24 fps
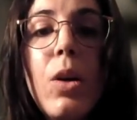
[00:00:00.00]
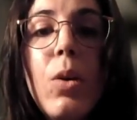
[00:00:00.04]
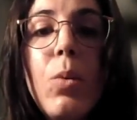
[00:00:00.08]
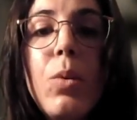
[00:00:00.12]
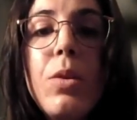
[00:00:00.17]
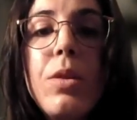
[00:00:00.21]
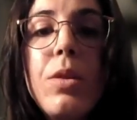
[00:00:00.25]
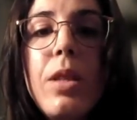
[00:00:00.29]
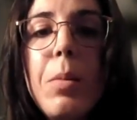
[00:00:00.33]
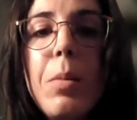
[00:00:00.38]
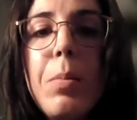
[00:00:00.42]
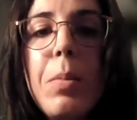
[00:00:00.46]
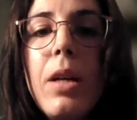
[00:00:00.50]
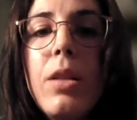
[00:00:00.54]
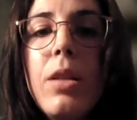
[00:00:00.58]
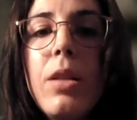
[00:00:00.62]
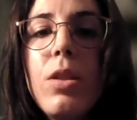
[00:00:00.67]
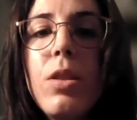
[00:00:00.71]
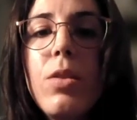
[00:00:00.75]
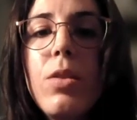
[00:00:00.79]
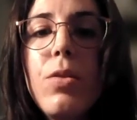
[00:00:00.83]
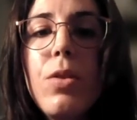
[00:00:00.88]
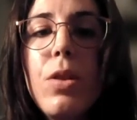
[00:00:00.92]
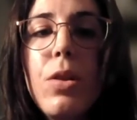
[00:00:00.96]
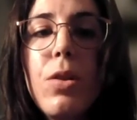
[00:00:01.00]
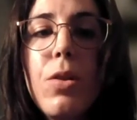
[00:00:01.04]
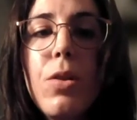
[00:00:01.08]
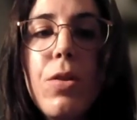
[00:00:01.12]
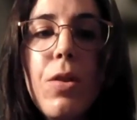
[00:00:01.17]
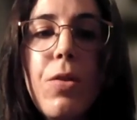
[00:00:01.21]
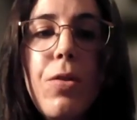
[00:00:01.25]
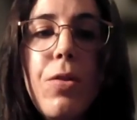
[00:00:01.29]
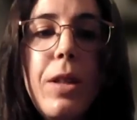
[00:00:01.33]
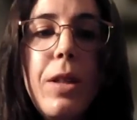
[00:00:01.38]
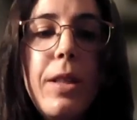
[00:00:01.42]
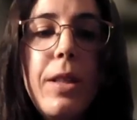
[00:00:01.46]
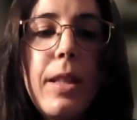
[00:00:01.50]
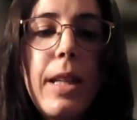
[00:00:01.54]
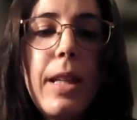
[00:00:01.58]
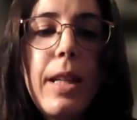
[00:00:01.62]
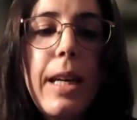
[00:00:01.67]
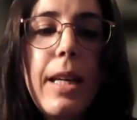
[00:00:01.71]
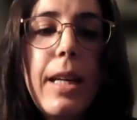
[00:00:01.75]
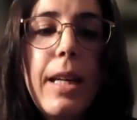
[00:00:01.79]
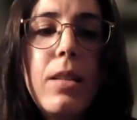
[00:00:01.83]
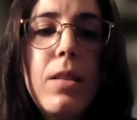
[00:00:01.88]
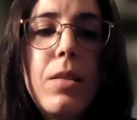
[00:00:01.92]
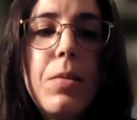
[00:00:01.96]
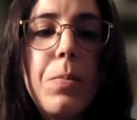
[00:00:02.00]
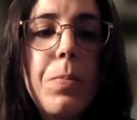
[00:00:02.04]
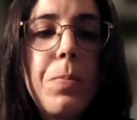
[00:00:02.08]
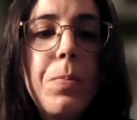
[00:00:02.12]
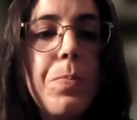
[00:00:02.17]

We see a partial view of the fetal head.